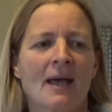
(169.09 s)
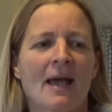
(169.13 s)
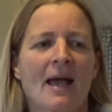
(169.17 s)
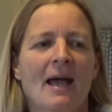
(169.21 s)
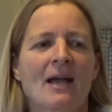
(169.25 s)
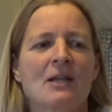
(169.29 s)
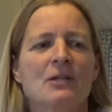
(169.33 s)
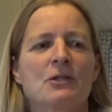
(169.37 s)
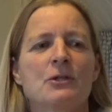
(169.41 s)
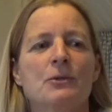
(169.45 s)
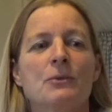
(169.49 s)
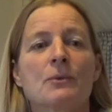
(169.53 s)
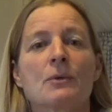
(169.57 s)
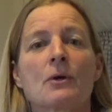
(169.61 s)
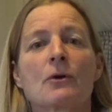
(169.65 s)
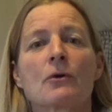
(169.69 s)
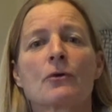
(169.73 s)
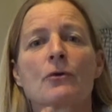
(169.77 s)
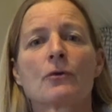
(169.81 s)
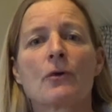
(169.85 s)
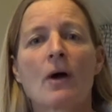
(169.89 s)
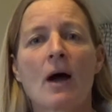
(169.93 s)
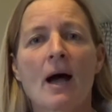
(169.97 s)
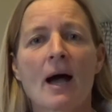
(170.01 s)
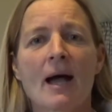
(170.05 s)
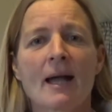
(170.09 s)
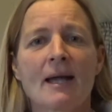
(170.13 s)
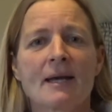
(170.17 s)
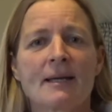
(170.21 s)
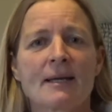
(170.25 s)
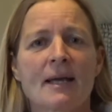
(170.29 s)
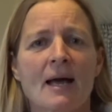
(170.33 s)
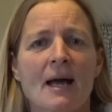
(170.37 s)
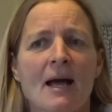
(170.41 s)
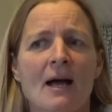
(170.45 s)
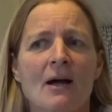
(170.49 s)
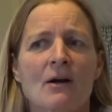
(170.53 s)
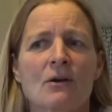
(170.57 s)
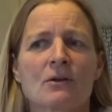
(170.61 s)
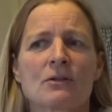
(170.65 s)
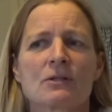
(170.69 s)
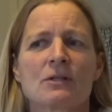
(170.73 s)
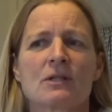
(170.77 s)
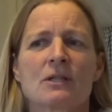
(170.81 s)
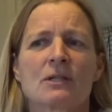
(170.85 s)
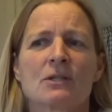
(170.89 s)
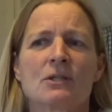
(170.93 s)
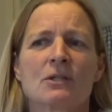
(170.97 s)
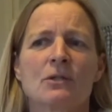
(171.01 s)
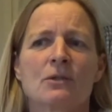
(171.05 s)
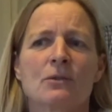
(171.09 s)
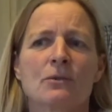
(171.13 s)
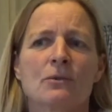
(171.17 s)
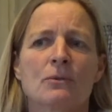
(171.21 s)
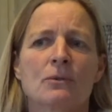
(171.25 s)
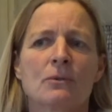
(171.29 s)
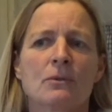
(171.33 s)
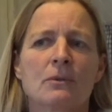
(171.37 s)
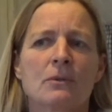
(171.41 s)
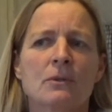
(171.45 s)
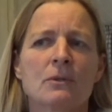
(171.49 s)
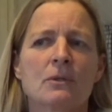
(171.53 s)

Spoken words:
and you cry it out and you